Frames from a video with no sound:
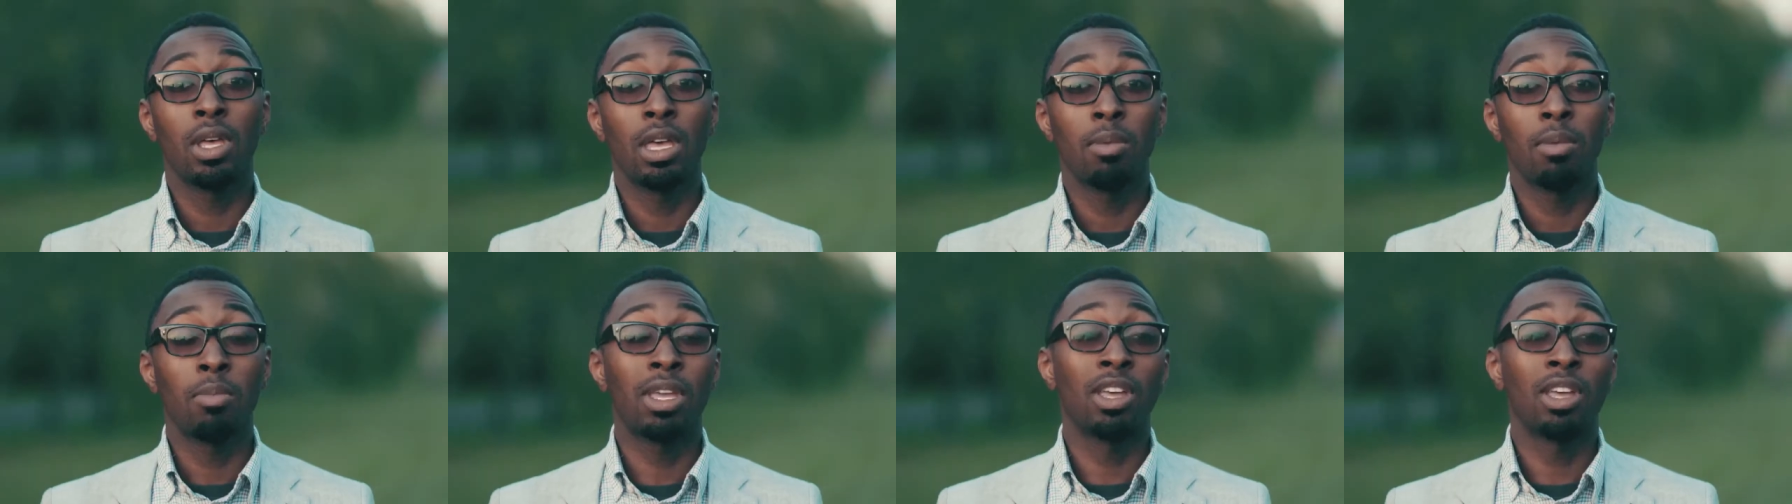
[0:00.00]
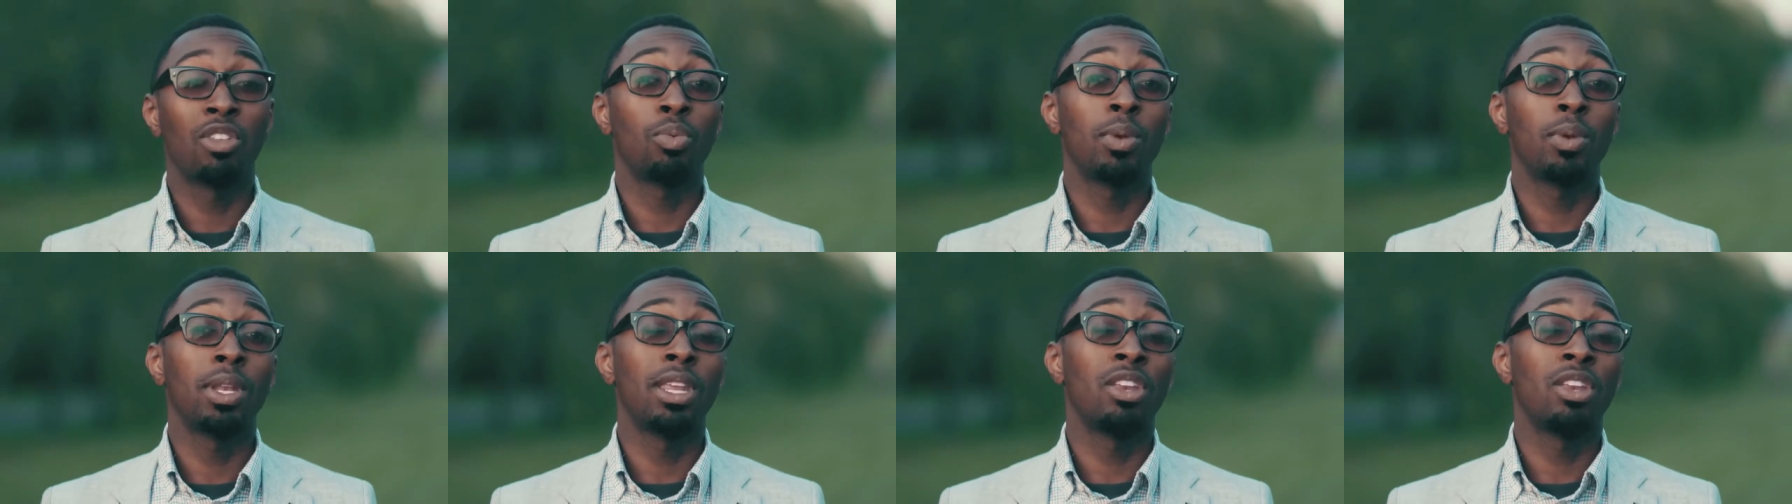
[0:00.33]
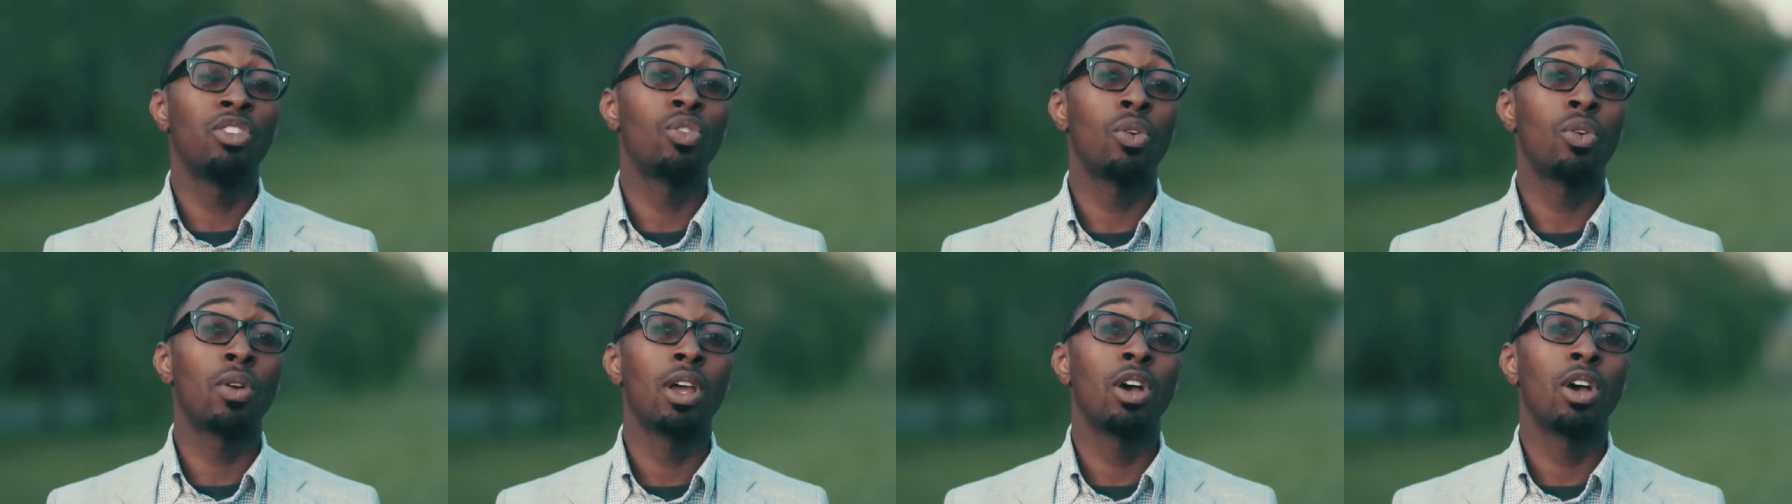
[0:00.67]
Because we
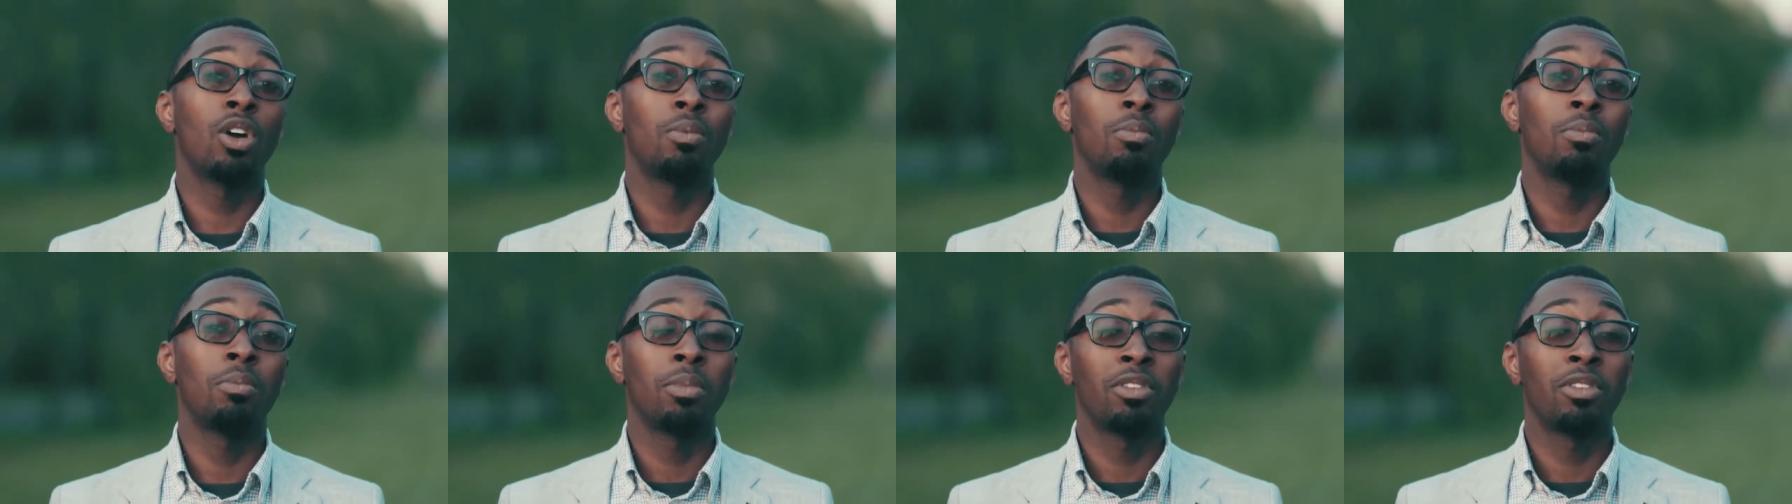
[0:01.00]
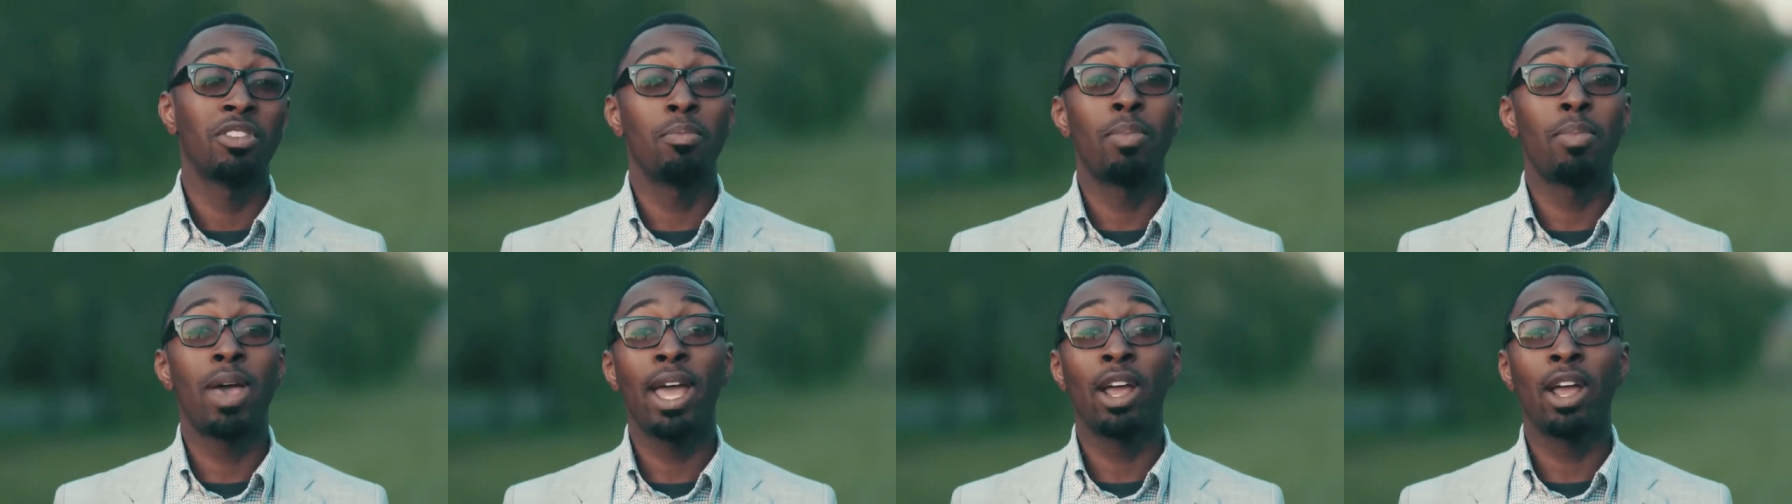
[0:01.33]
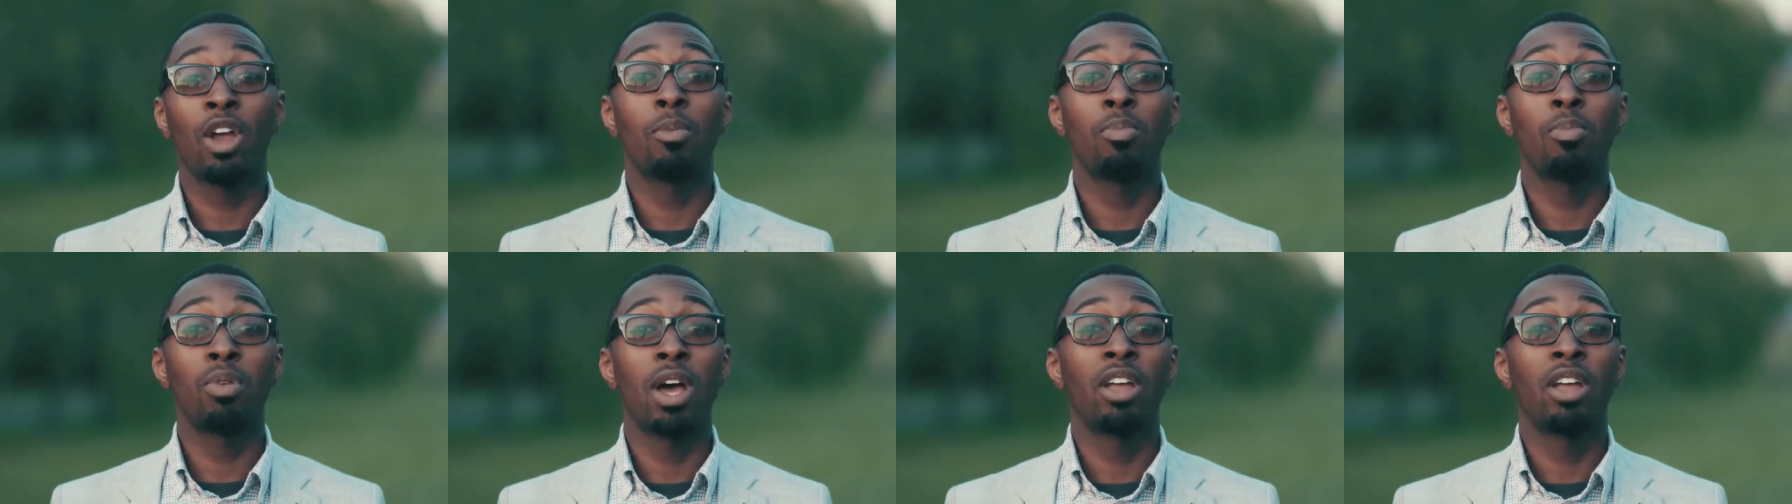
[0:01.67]
need your help to back
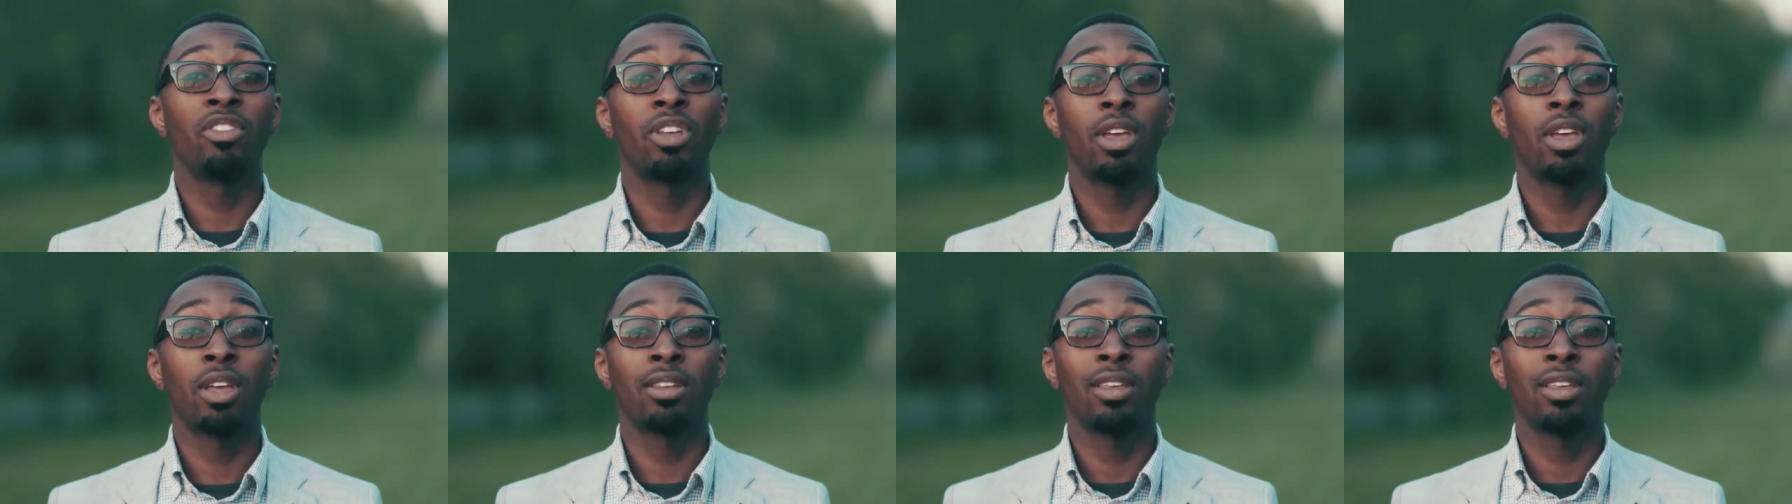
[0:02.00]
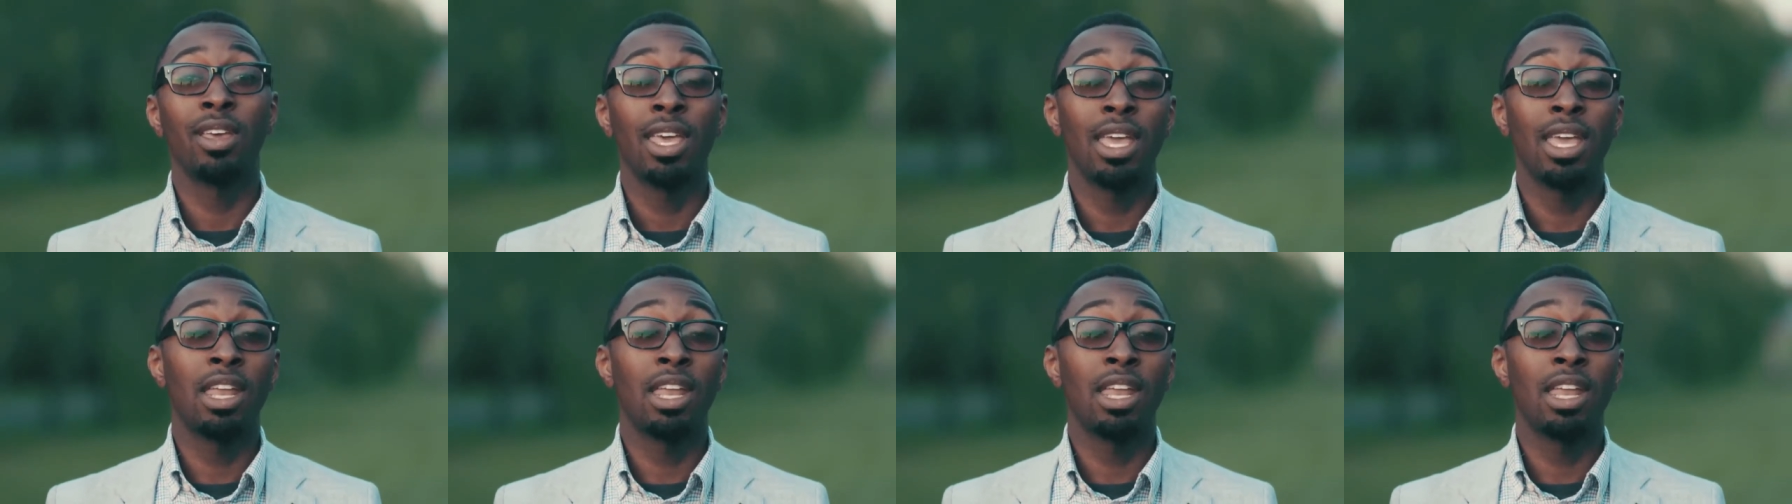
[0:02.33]
our project